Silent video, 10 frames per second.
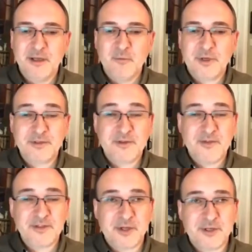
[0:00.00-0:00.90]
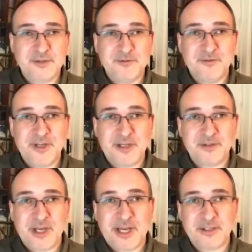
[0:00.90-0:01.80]
One of the things I used to fear, because
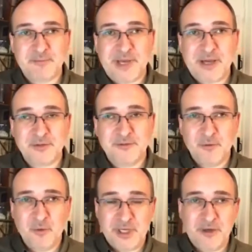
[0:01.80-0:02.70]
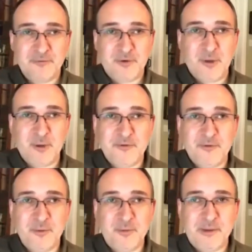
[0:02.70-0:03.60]
I had a bout of falling over a lot
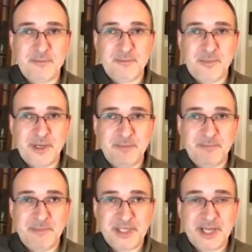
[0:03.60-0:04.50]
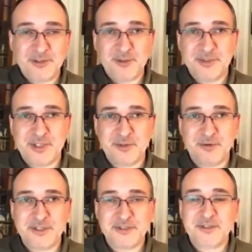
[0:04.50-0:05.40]
before my medication was
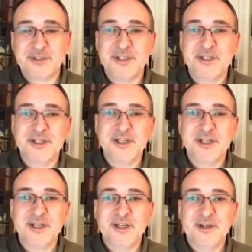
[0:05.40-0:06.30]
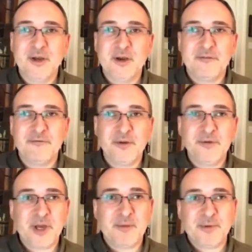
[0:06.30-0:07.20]
increased, I phoned
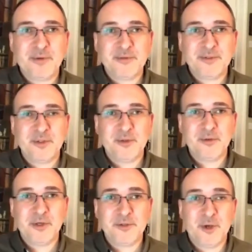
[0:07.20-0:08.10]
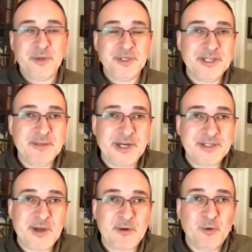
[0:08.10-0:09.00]
up to a shop in a nearby
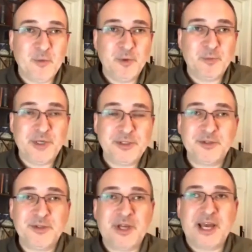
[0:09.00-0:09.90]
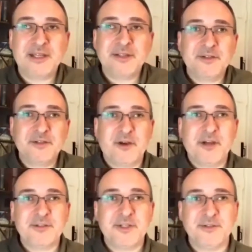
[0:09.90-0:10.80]
town called Woodbridge, and I
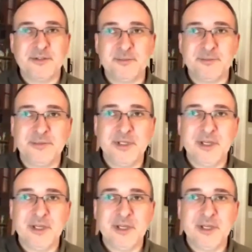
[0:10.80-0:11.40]
said to them,